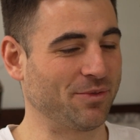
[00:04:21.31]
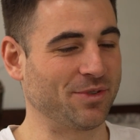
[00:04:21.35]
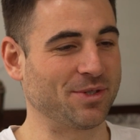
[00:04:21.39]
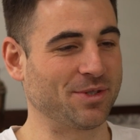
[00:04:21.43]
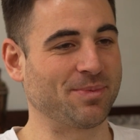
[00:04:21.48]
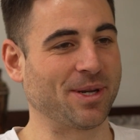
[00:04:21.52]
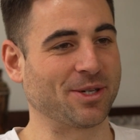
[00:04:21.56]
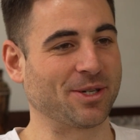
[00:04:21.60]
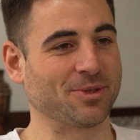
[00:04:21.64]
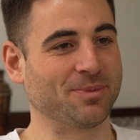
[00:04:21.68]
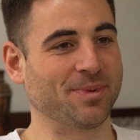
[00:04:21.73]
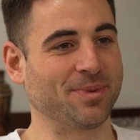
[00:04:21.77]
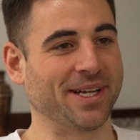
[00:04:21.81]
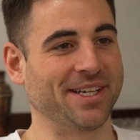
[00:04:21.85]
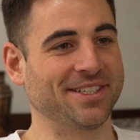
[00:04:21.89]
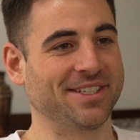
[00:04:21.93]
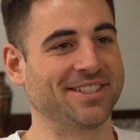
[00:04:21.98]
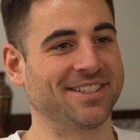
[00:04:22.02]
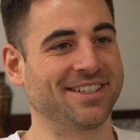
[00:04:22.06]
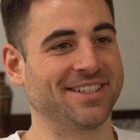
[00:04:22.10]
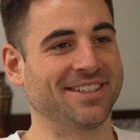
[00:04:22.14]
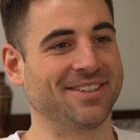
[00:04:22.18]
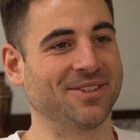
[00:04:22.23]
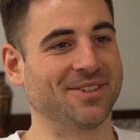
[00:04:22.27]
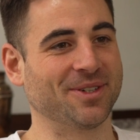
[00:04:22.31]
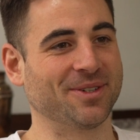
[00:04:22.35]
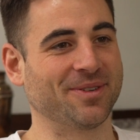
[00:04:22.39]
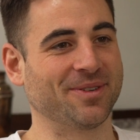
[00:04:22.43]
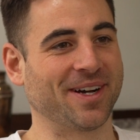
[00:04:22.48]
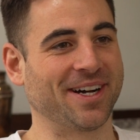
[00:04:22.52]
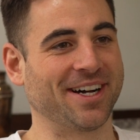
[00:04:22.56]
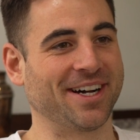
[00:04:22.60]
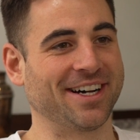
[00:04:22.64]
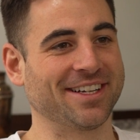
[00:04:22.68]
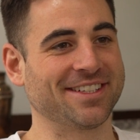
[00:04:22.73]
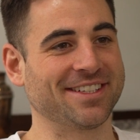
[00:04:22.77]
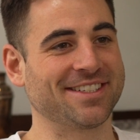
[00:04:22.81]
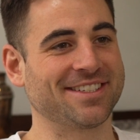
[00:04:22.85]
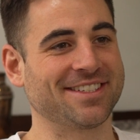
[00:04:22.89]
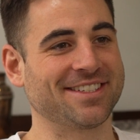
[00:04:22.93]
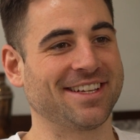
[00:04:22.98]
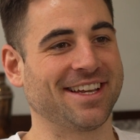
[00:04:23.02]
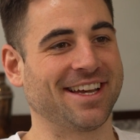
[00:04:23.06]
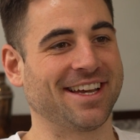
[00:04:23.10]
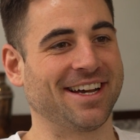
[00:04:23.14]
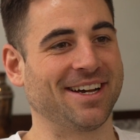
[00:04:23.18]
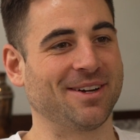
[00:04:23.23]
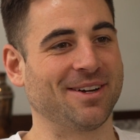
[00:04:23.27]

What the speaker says: special place in all of our hearts,